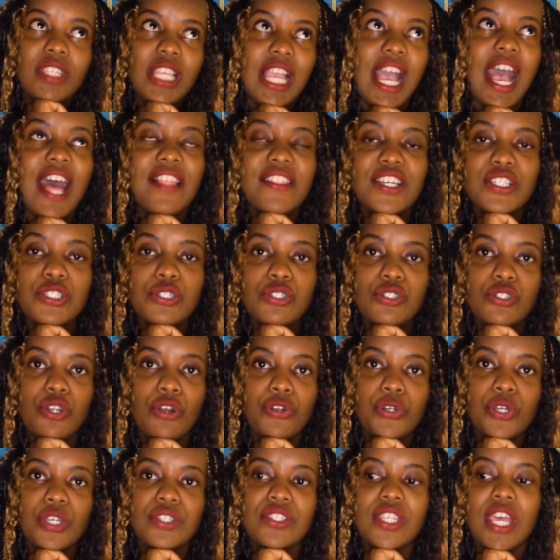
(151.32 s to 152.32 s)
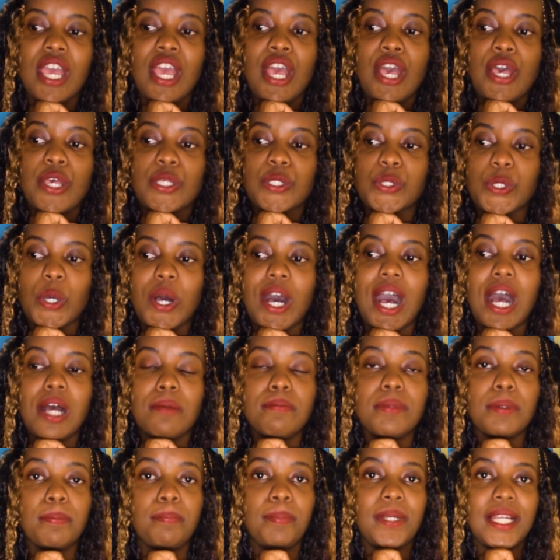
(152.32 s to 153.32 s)
other tutorials, so I'll
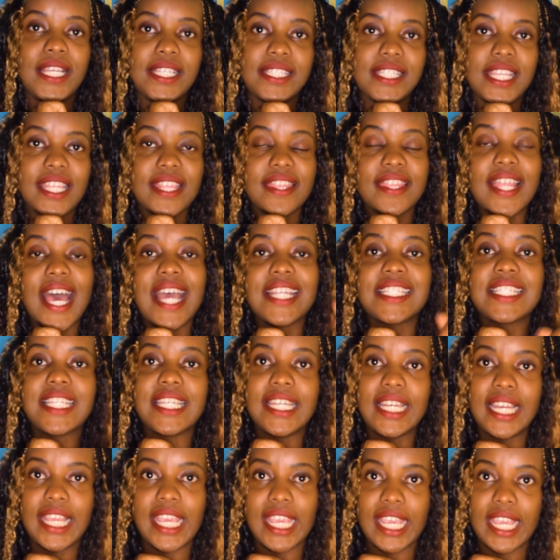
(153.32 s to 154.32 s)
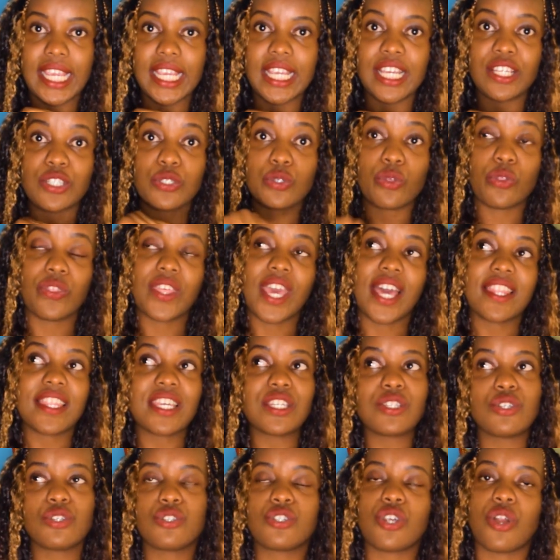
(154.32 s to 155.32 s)
be placing that link to the other
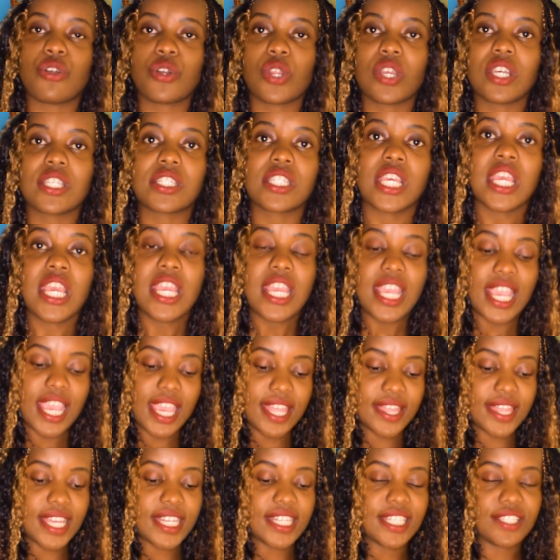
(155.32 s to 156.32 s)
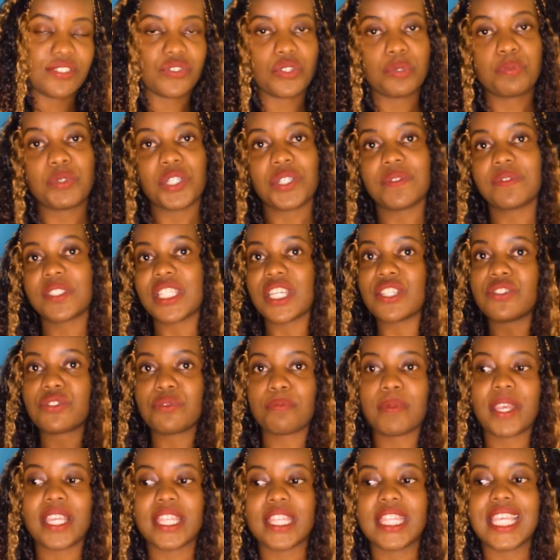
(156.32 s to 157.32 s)
tutorials in the description just to
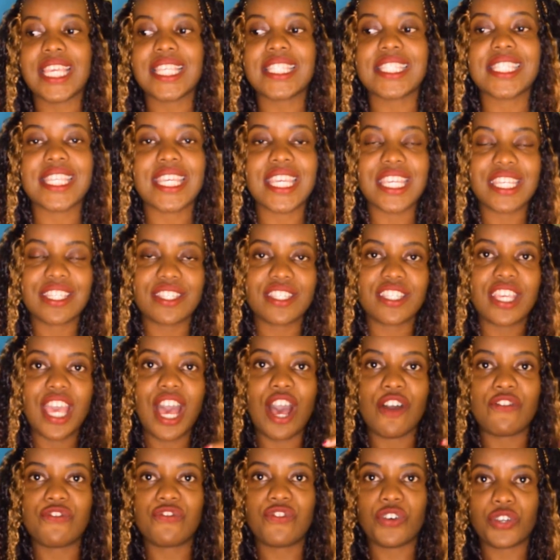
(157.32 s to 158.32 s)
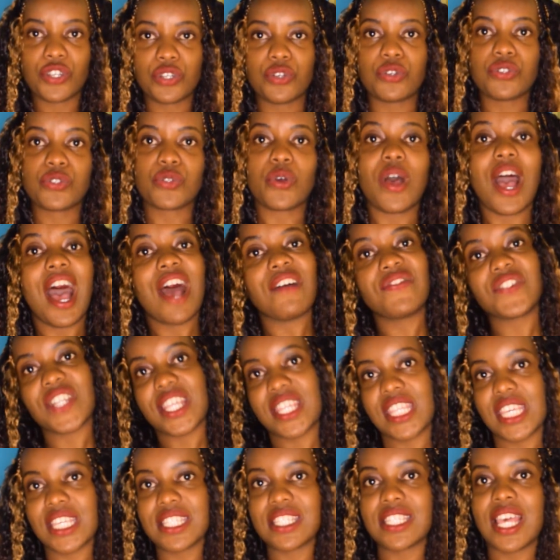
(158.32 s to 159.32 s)
make things easier for you. So after
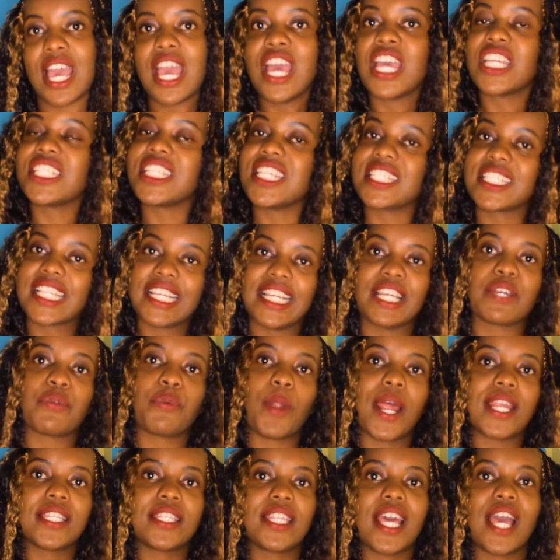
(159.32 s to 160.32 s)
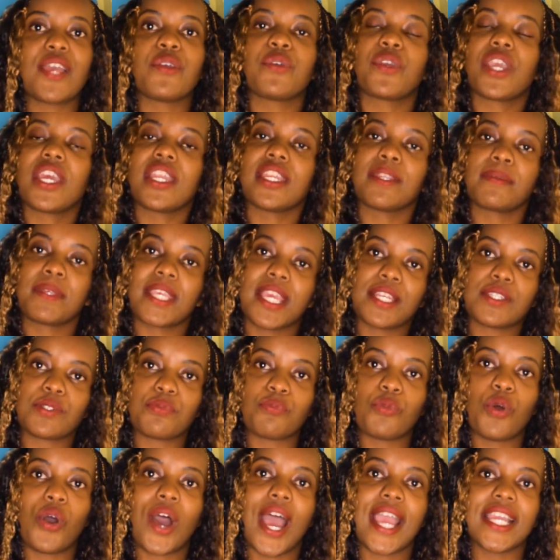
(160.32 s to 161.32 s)
this, just click right there. You can get
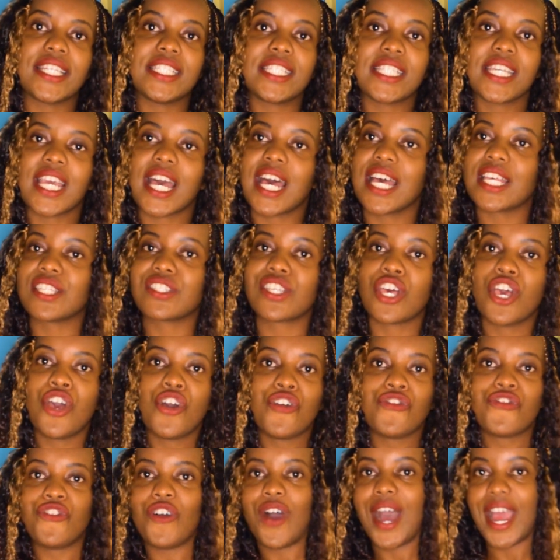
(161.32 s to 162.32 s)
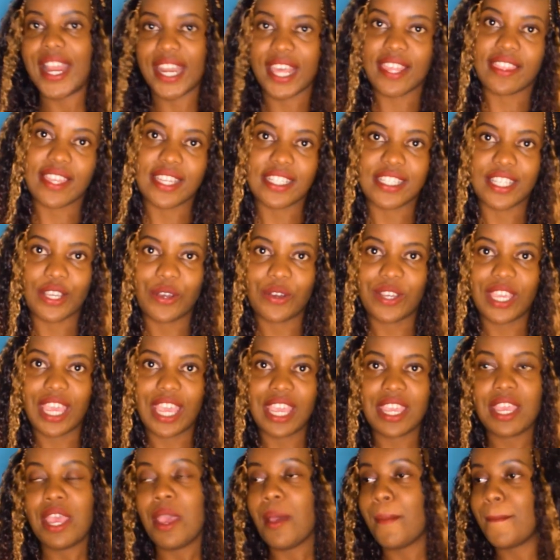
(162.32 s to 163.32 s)
more ideas for another day,
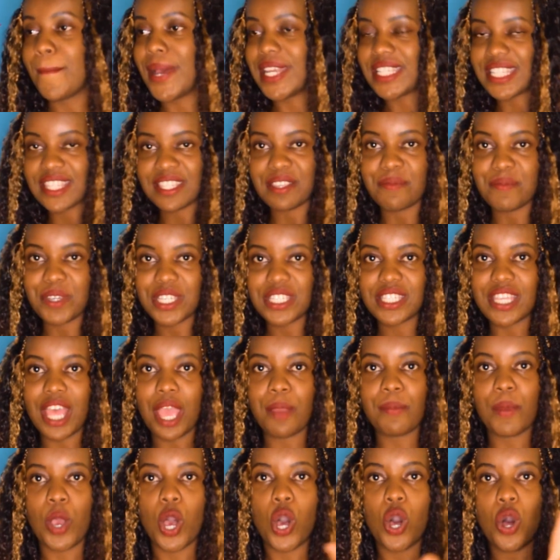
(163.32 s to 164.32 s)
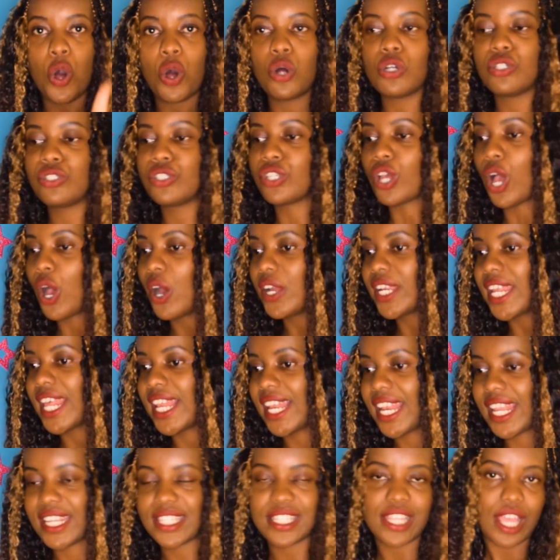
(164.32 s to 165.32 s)
okay? But in the meantime, hold on and
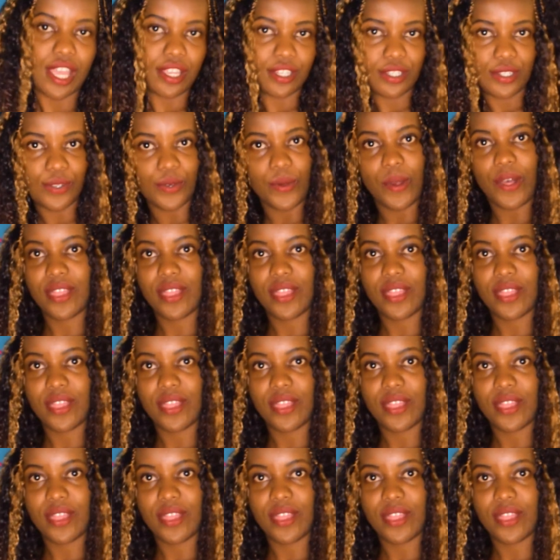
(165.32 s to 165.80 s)
let's do